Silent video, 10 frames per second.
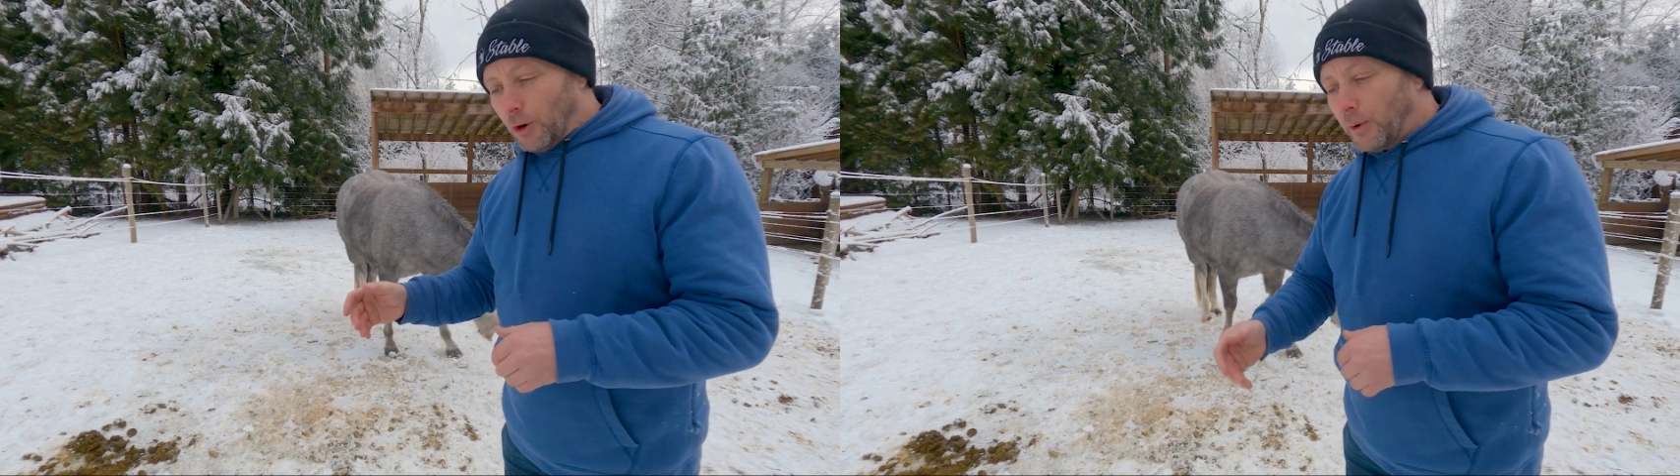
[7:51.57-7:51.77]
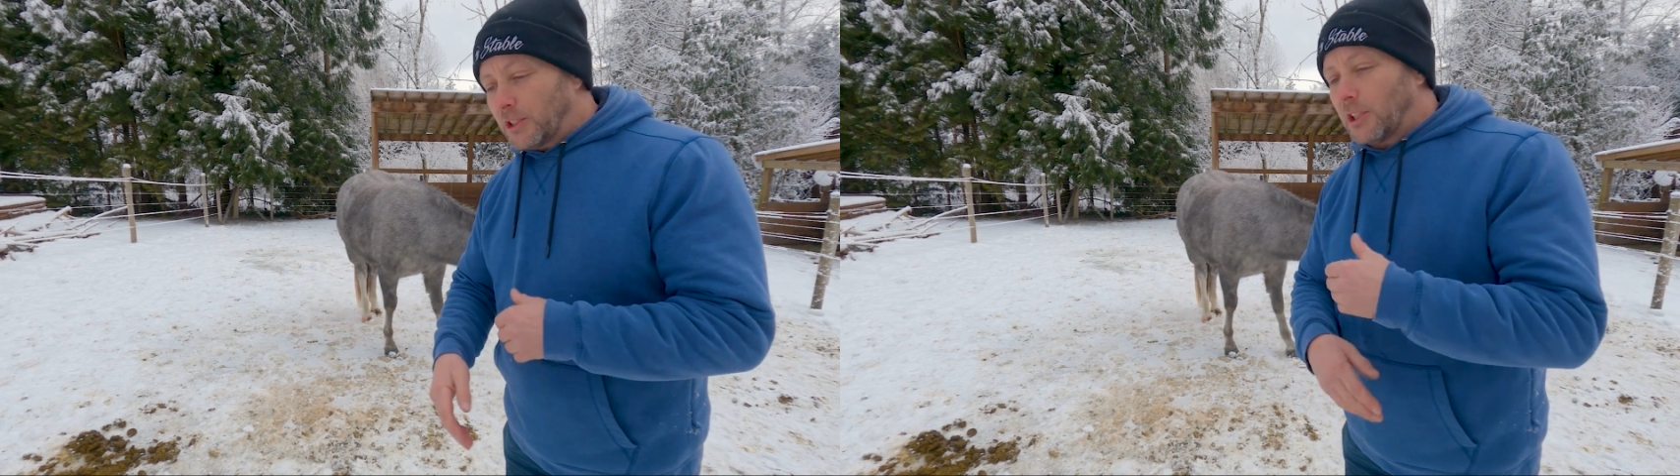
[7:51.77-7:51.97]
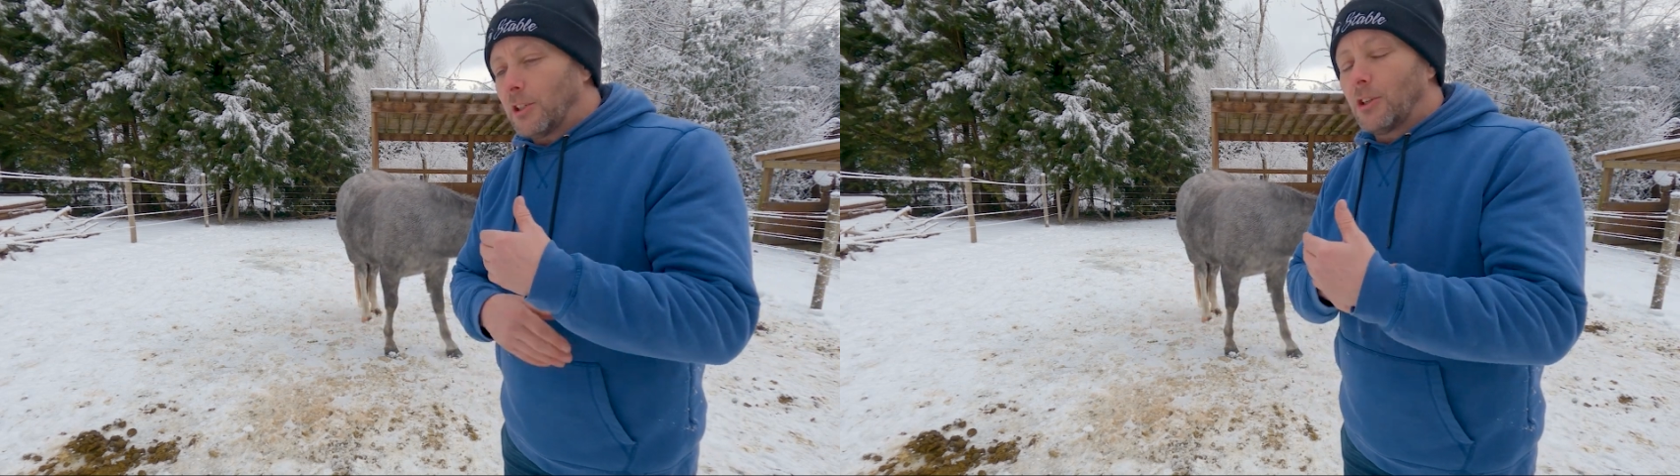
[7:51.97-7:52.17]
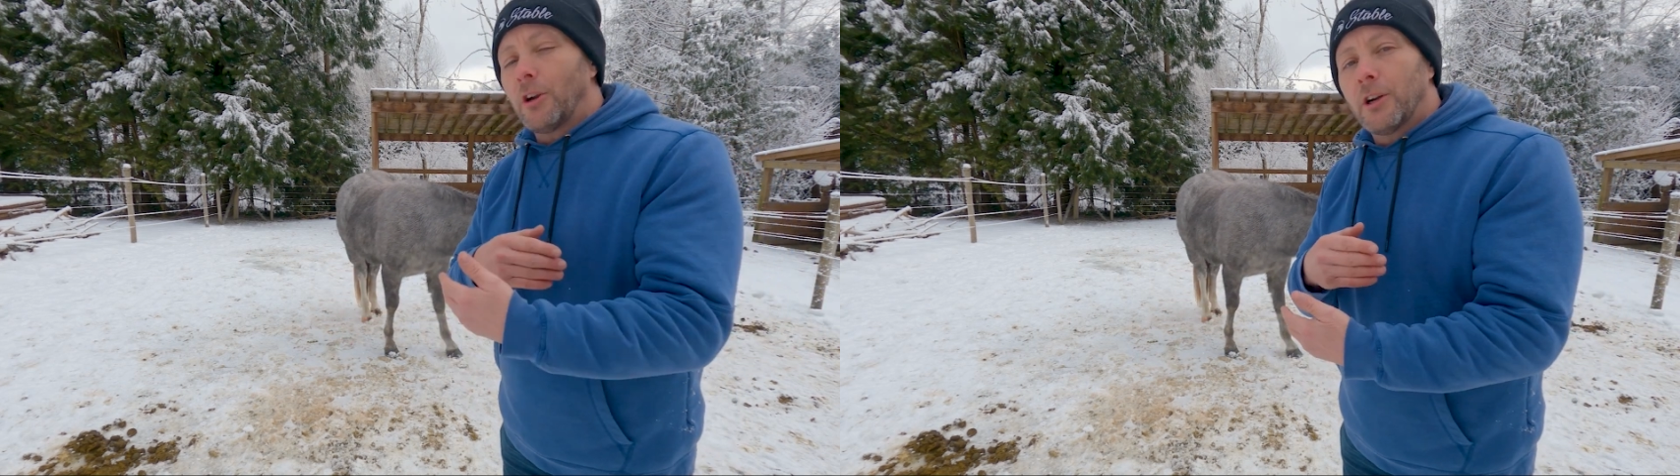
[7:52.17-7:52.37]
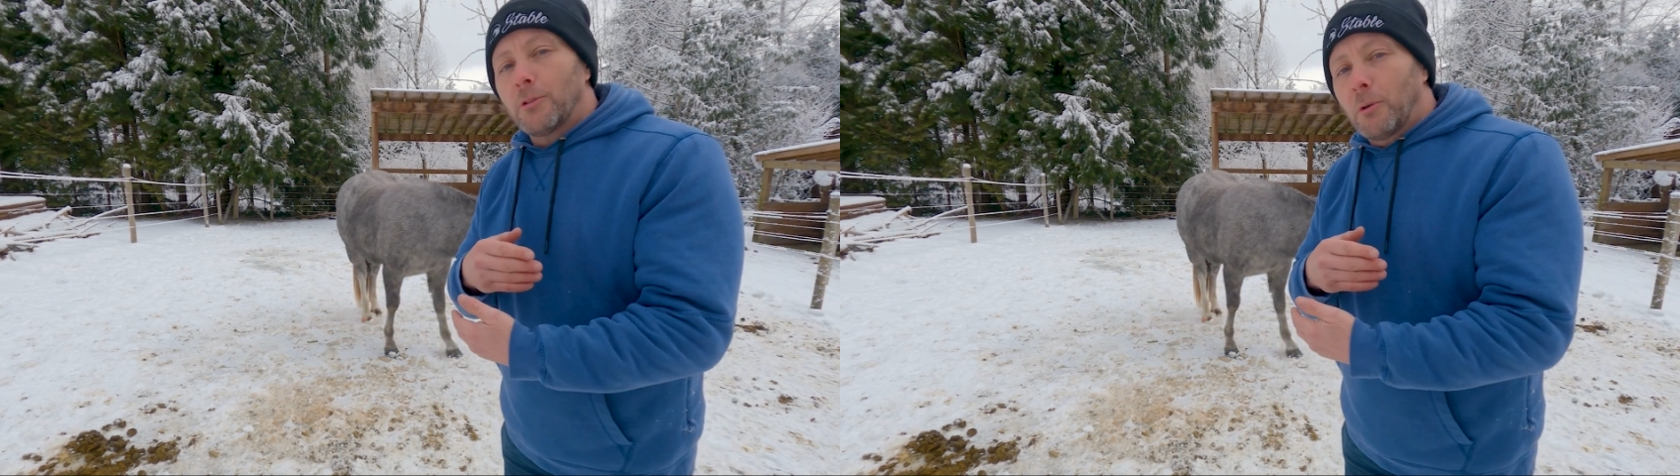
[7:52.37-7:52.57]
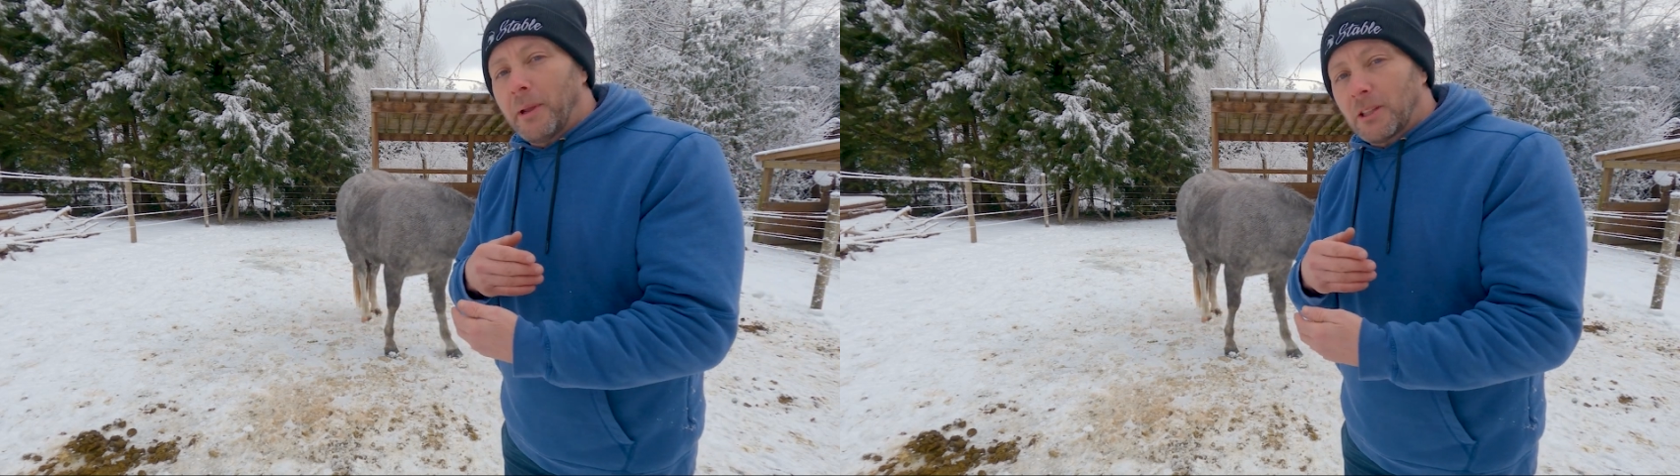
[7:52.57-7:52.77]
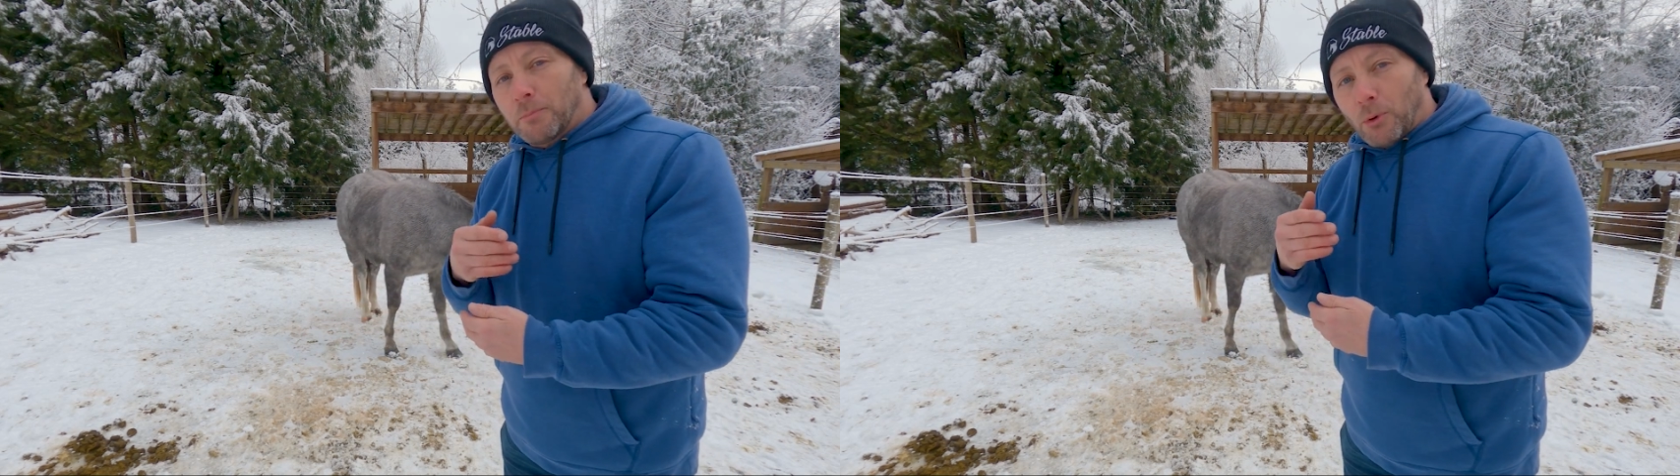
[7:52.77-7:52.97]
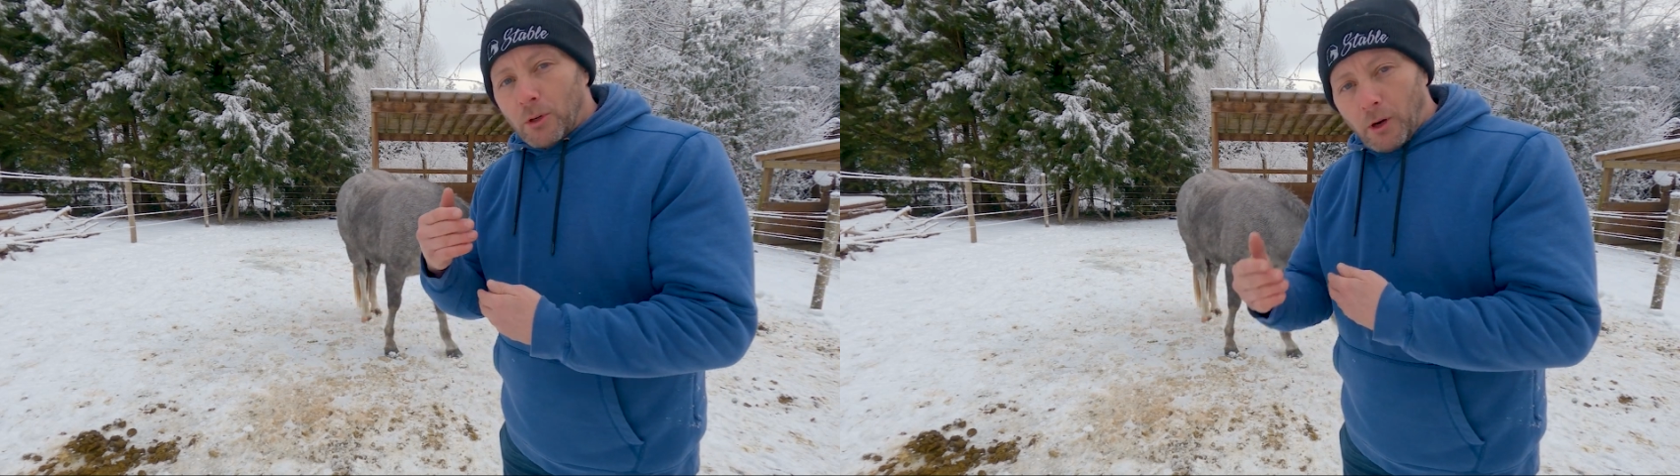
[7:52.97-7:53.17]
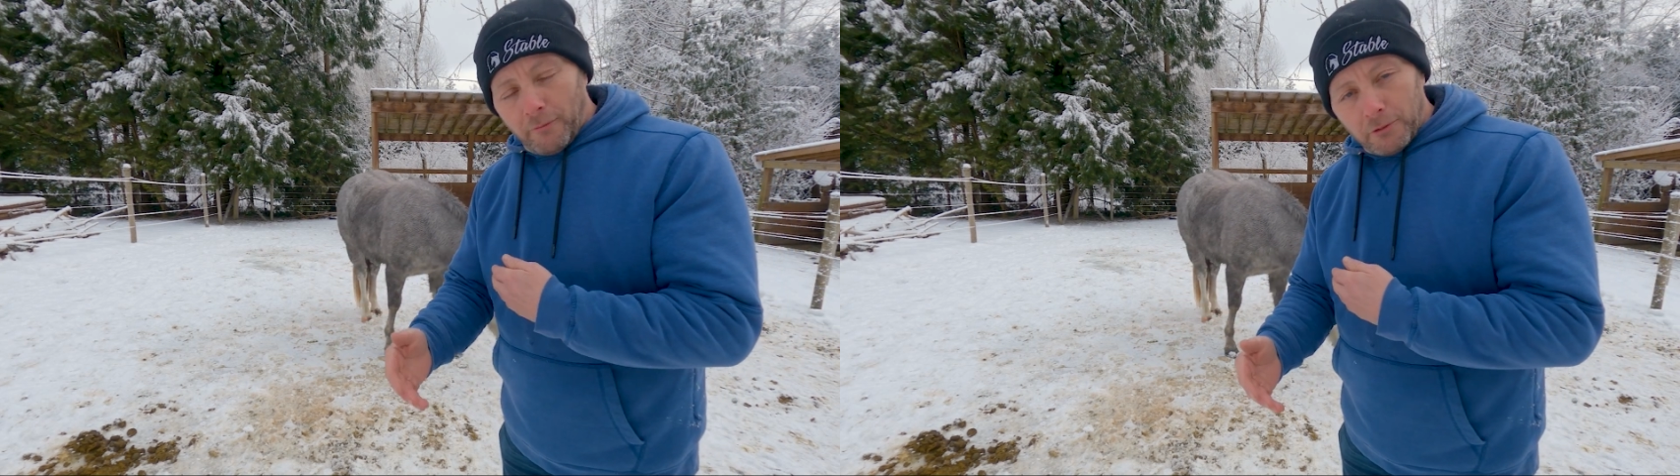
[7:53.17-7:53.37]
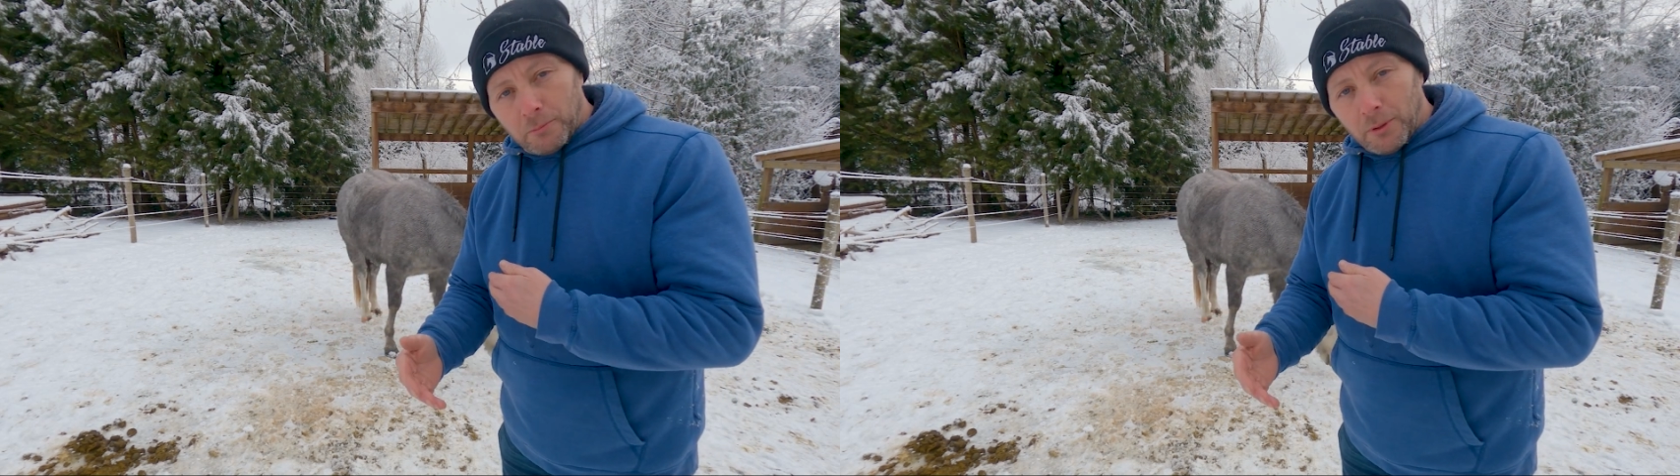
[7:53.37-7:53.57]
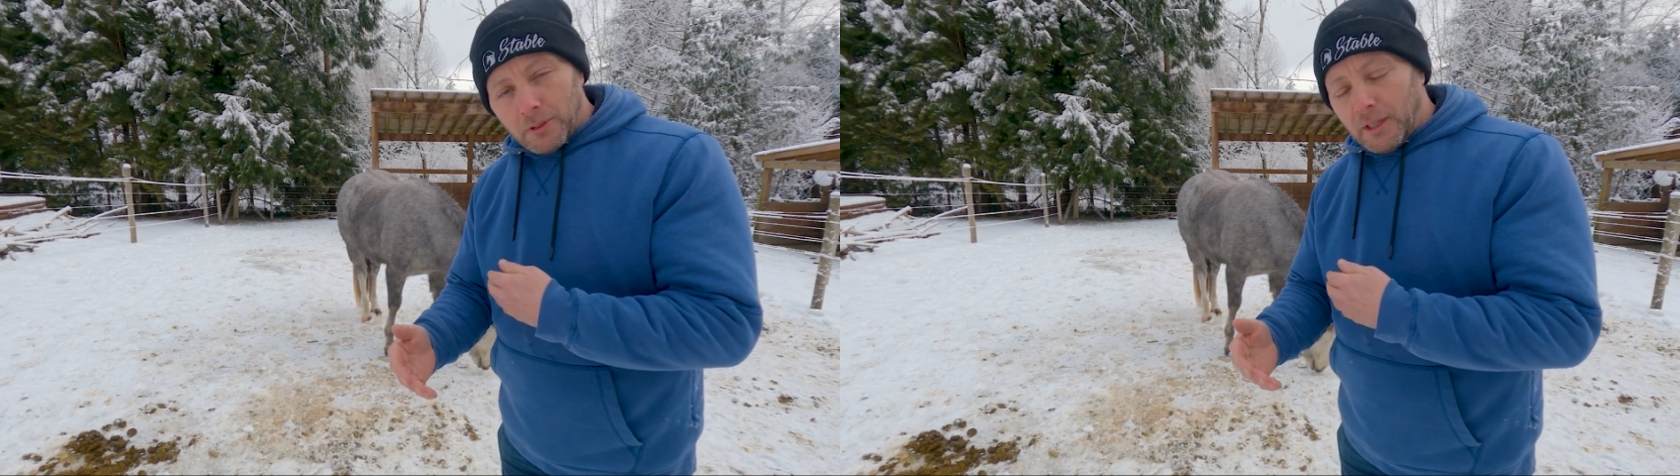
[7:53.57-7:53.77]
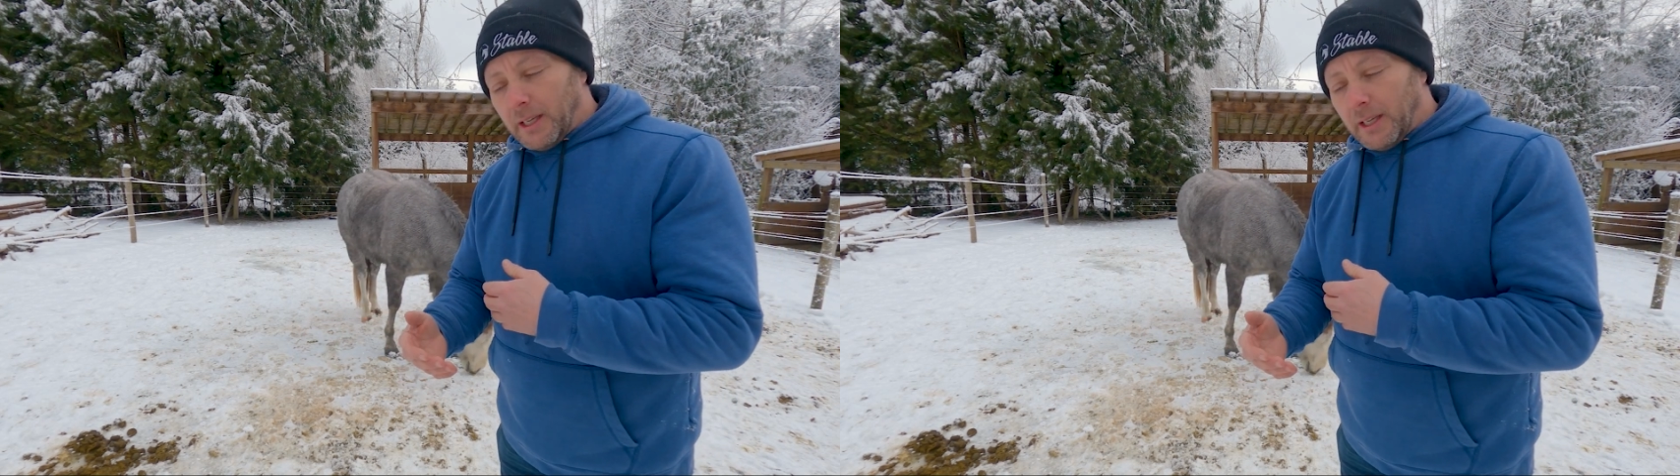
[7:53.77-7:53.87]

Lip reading: which in turn will make them more comfortable.